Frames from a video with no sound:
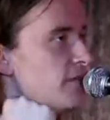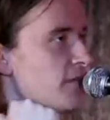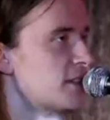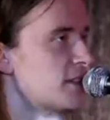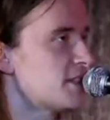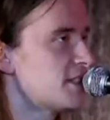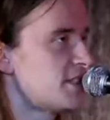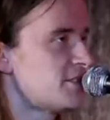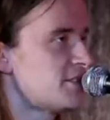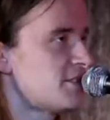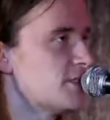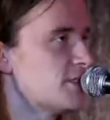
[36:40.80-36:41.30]

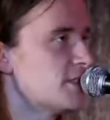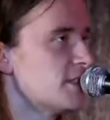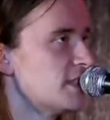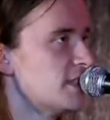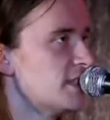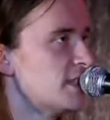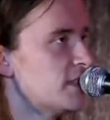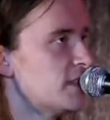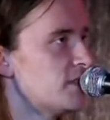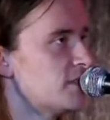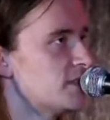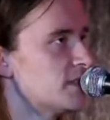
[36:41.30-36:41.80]
is really
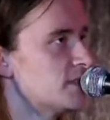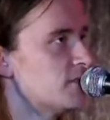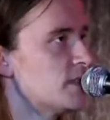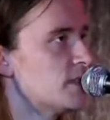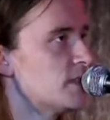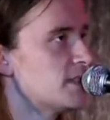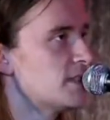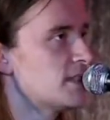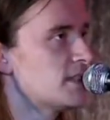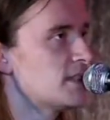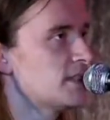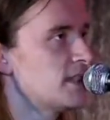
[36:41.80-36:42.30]
gifted with
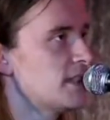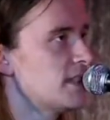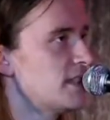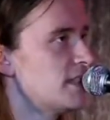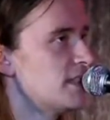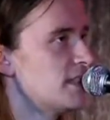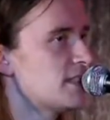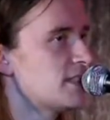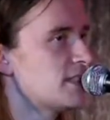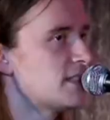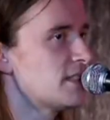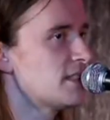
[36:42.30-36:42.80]
it. Like
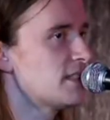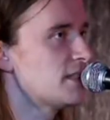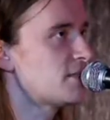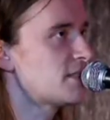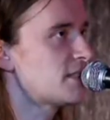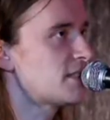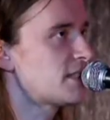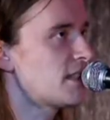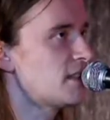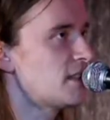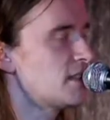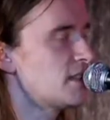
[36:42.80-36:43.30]
he was
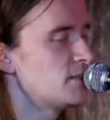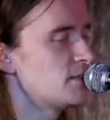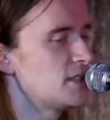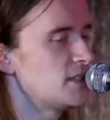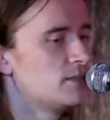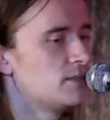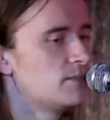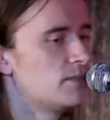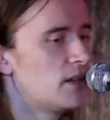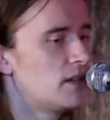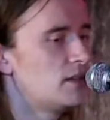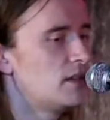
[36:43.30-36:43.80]
telling me
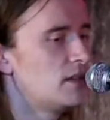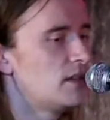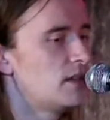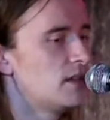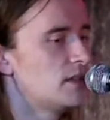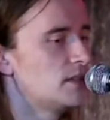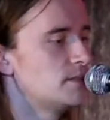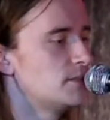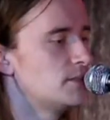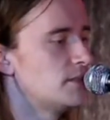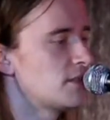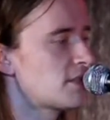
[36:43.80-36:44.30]

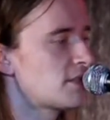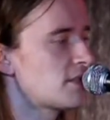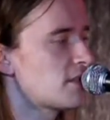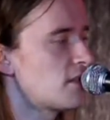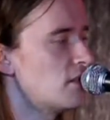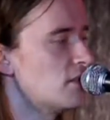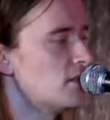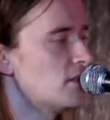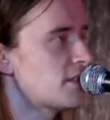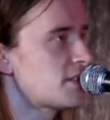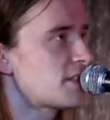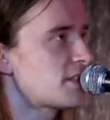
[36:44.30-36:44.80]
about it's called
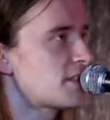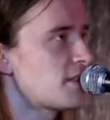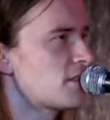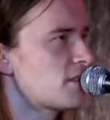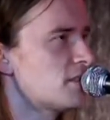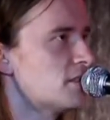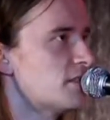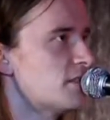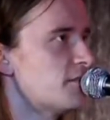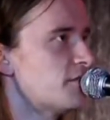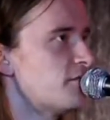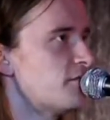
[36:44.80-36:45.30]
the
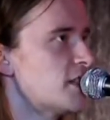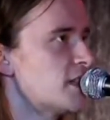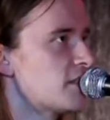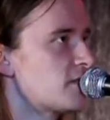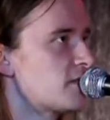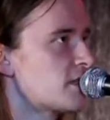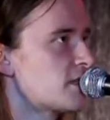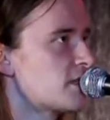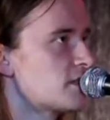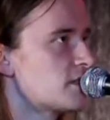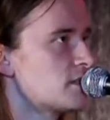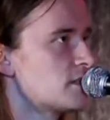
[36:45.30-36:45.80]
Circle of
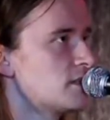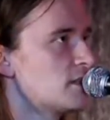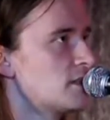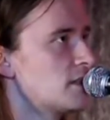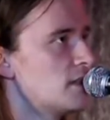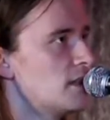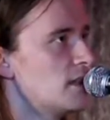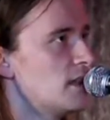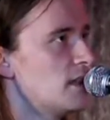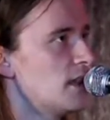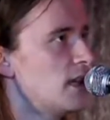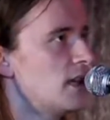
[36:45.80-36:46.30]
Fifths,
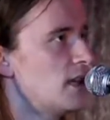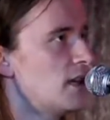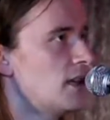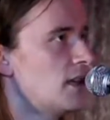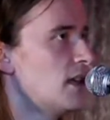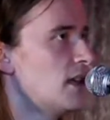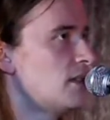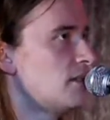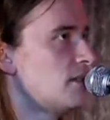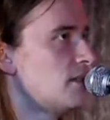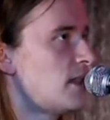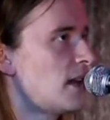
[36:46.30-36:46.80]

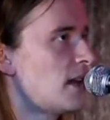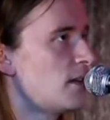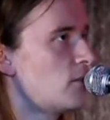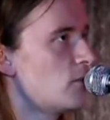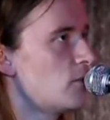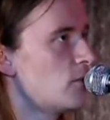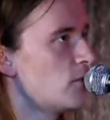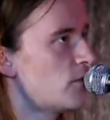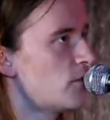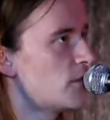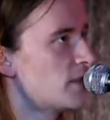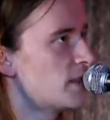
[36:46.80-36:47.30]
and that
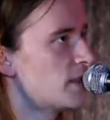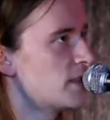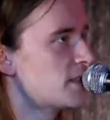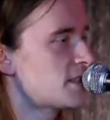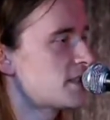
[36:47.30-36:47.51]
whole thing.